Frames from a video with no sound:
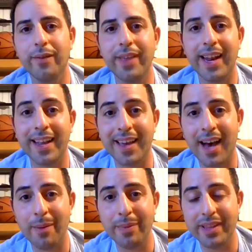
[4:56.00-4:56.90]
have that in
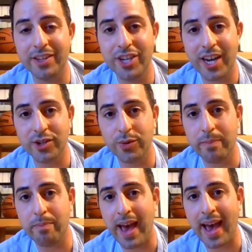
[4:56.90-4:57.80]
common, the
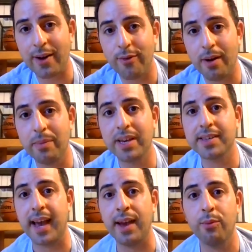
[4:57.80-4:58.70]
Jesuit background,
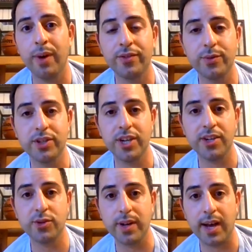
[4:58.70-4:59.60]
because I went to a
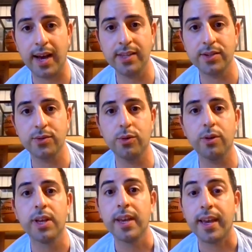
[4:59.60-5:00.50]
Jesuit high
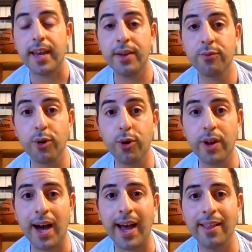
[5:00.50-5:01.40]
school in
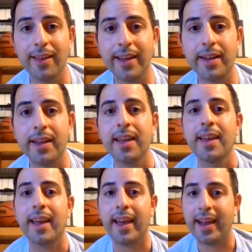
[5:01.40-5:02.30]
Rhode Island.
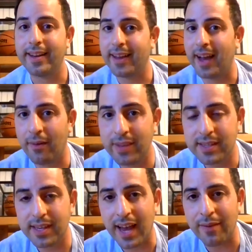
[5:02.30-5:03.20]
And
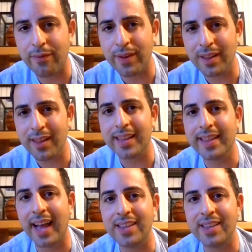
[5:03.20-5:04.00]
obviously, I feel like